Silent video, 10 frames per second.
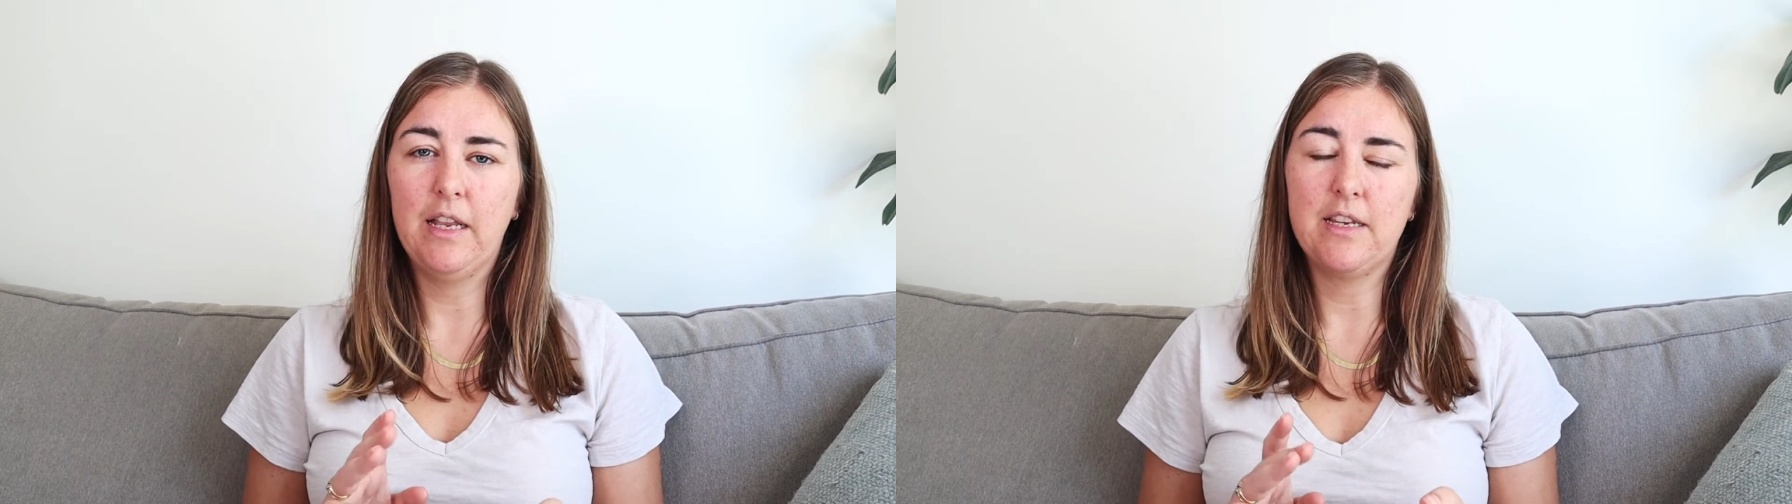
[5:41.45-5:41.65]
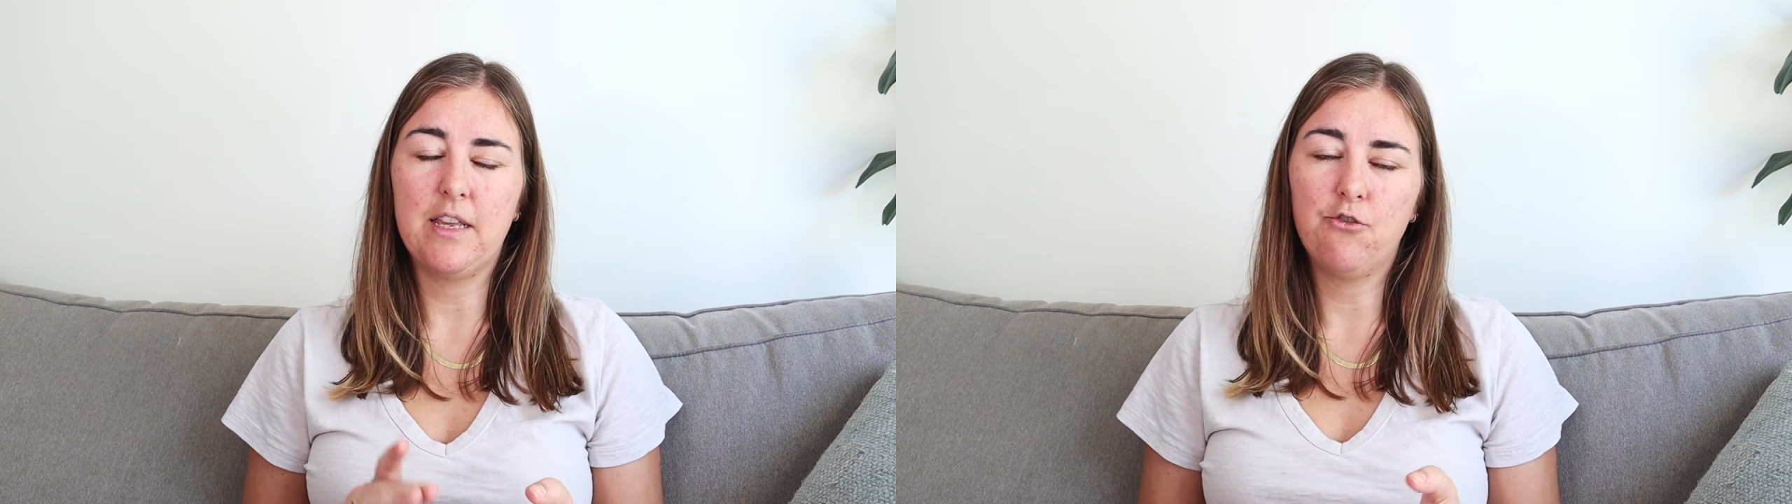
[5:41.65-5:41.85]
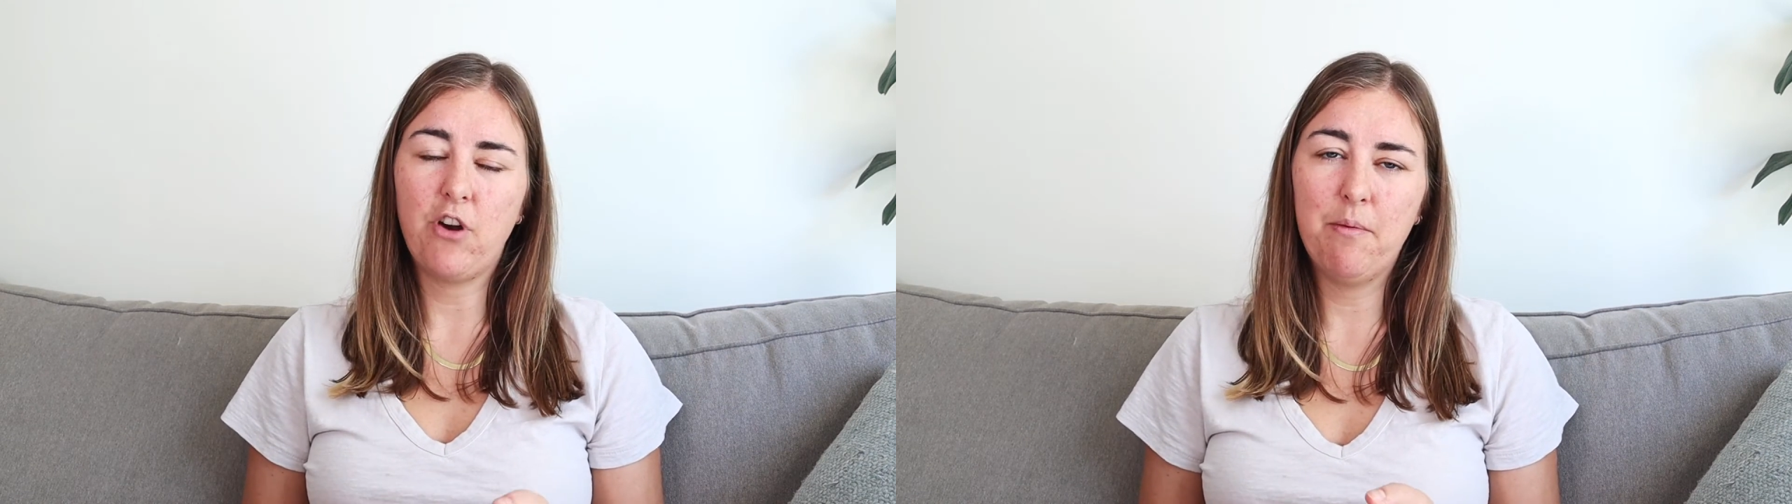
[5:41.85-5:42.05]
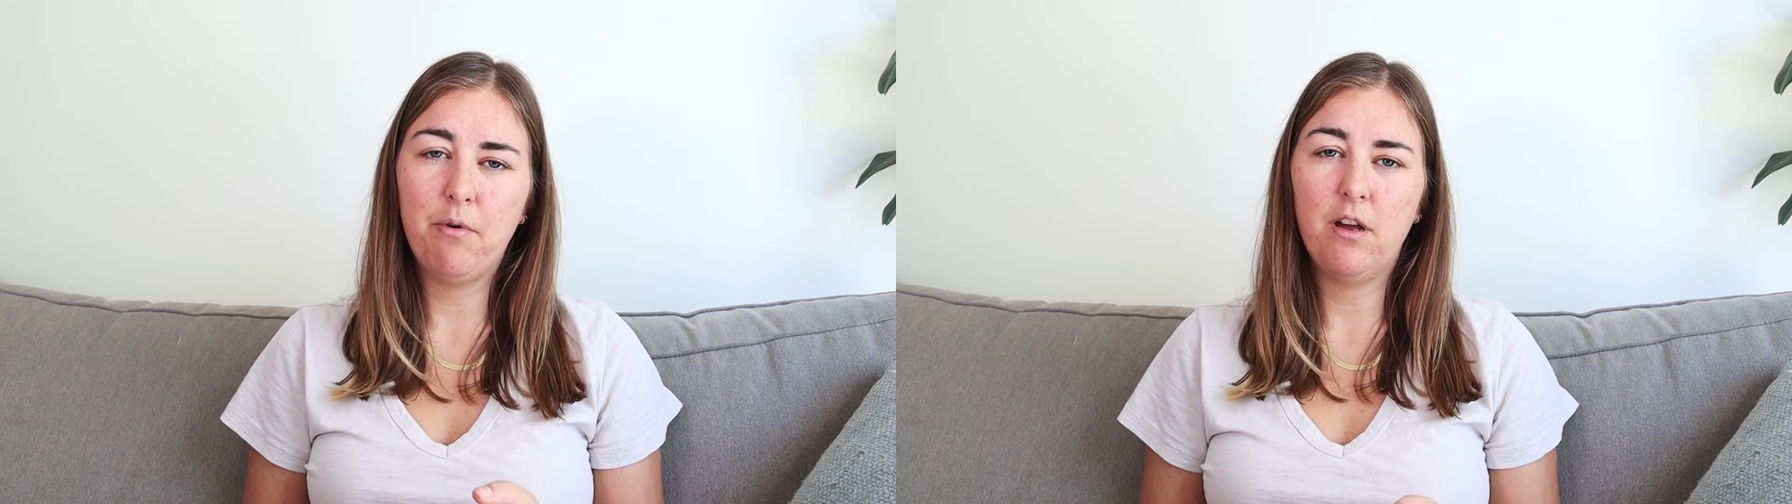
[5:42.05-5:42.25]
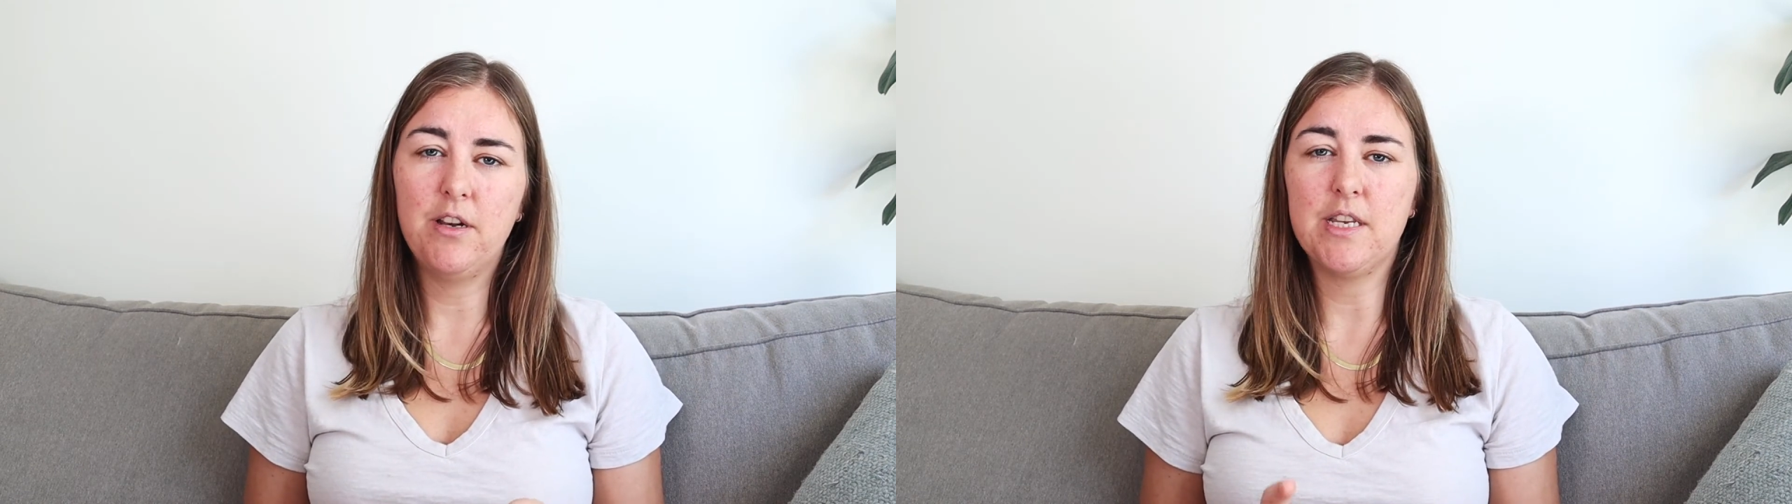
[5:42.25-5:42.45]
and to get the
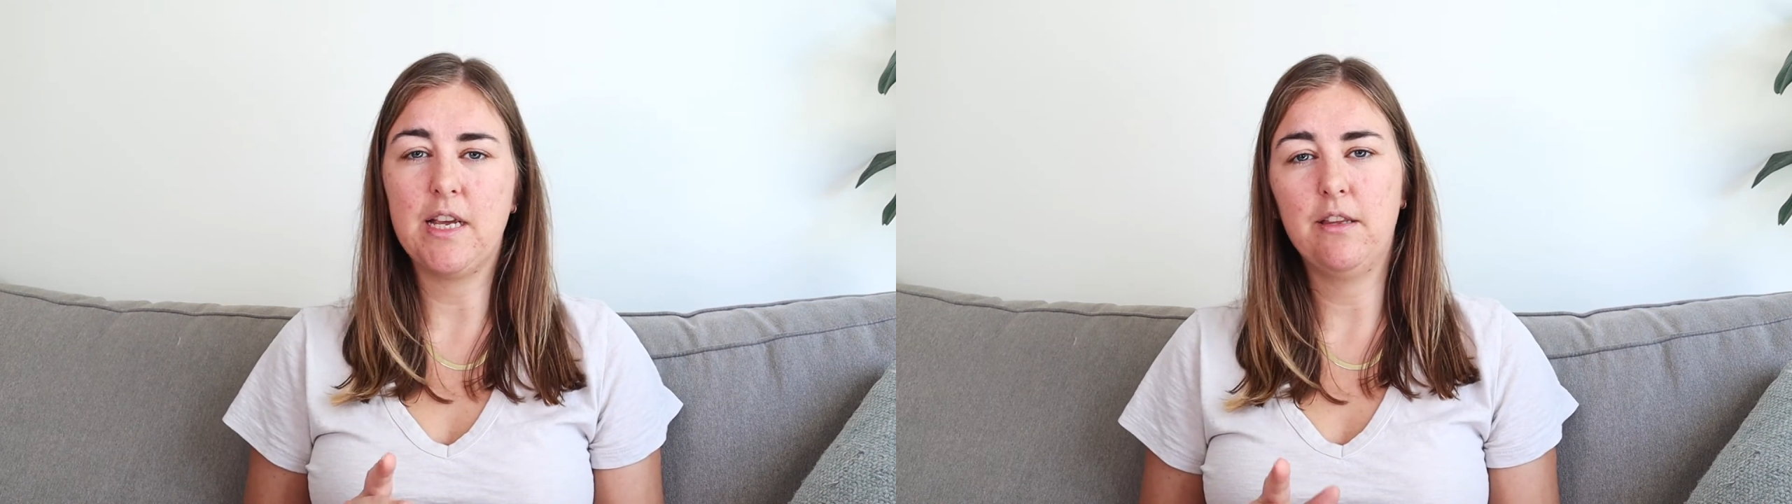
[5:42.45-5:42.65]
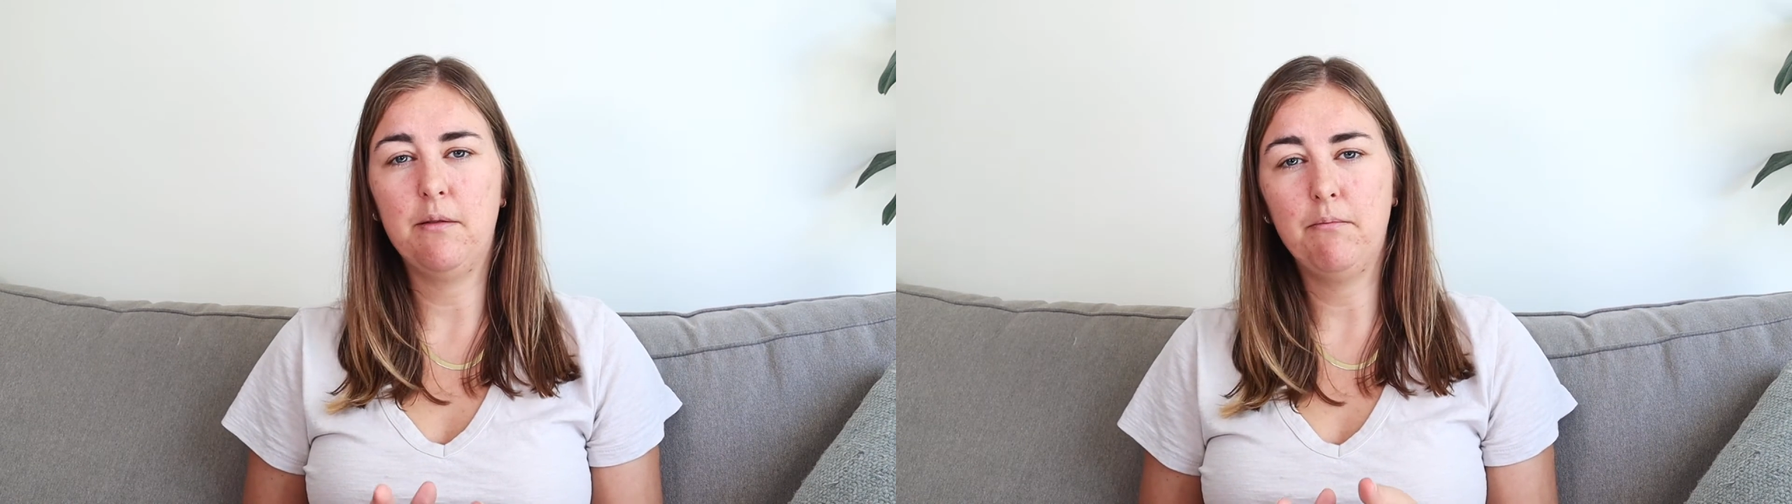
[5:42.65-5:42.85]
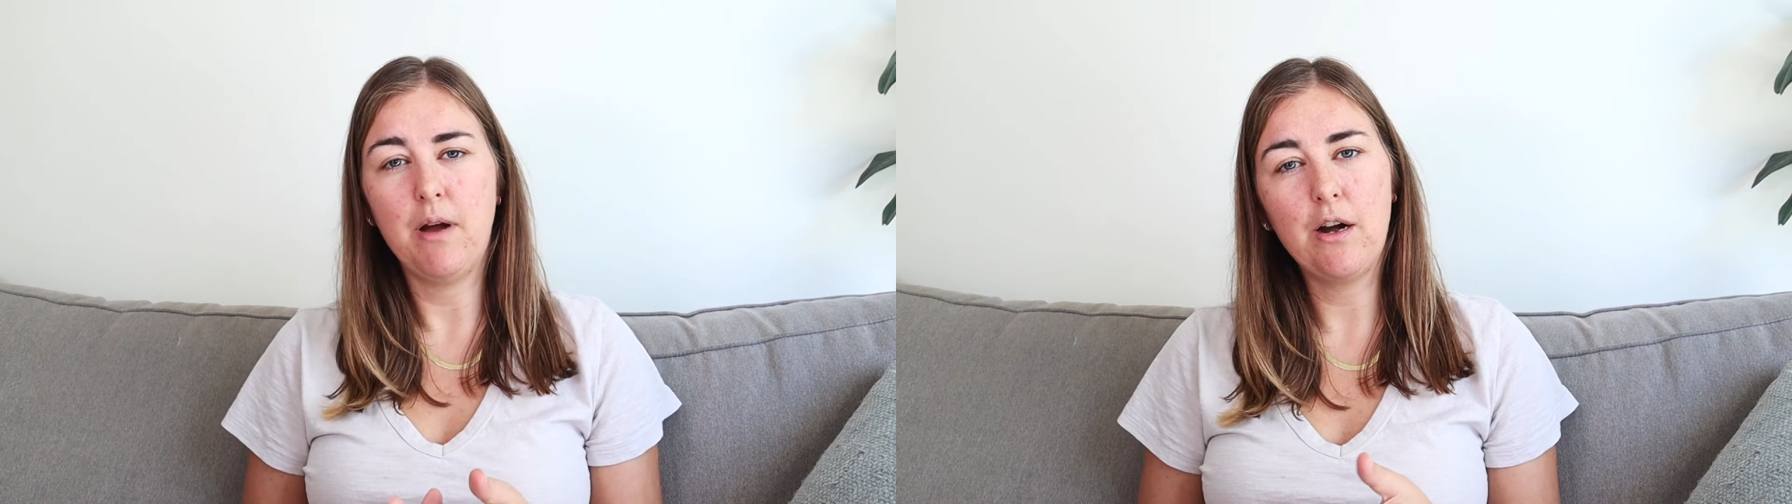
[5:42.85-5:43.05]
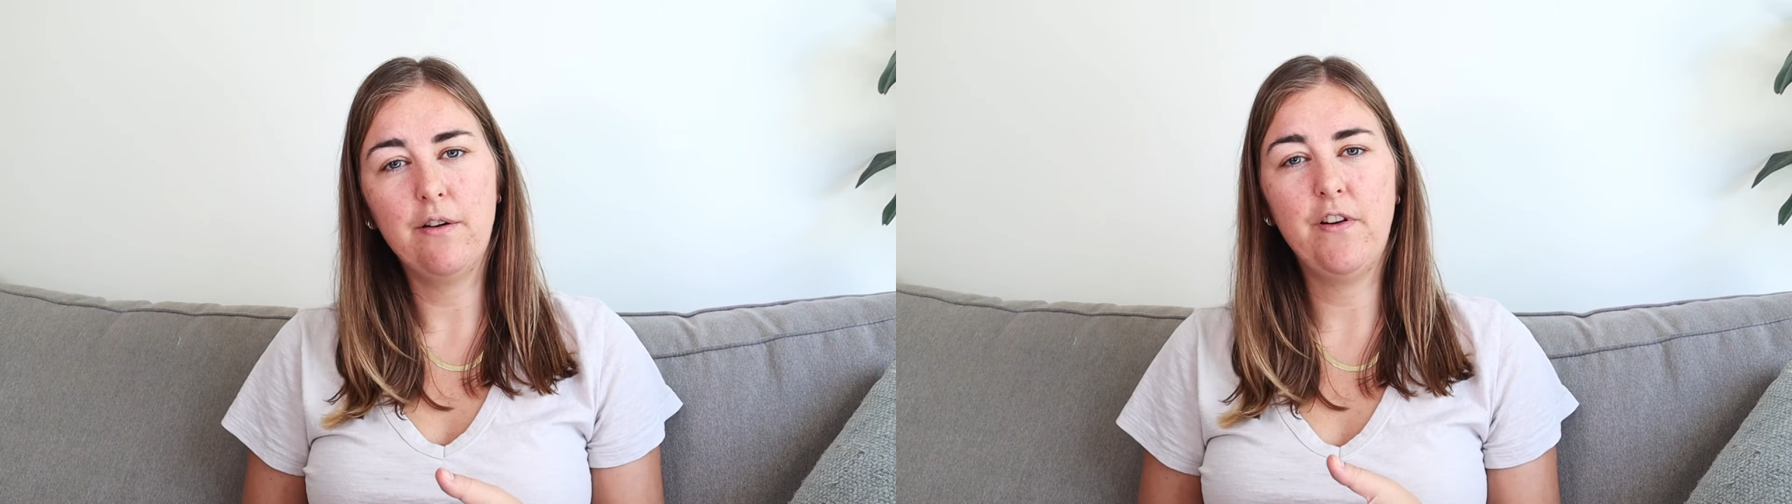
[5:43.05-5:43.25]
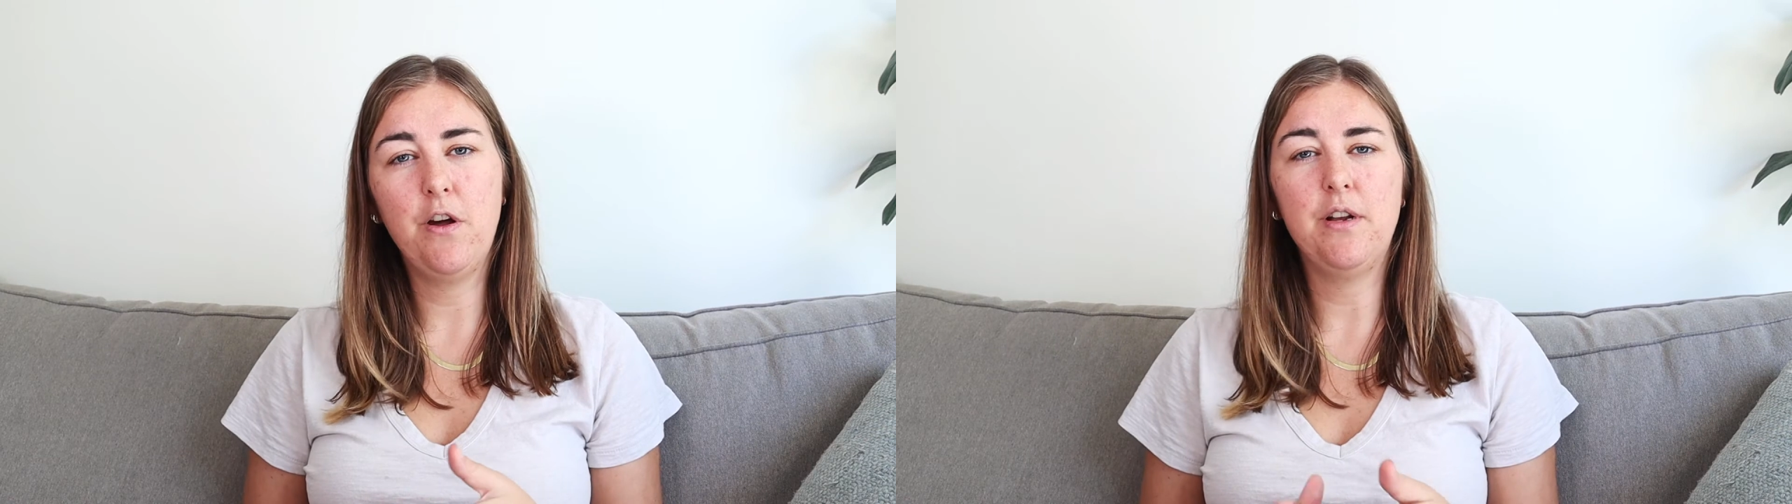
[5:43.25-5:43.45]
tripod and to get the
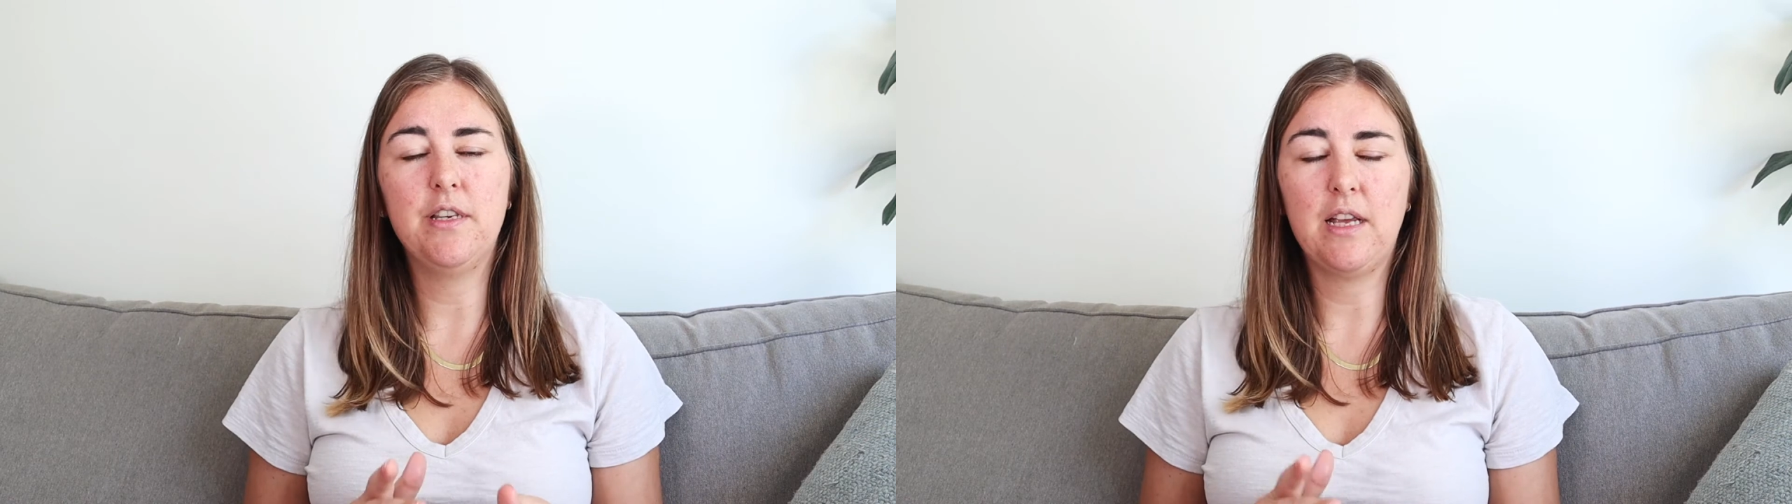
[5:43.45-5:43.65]
microphone and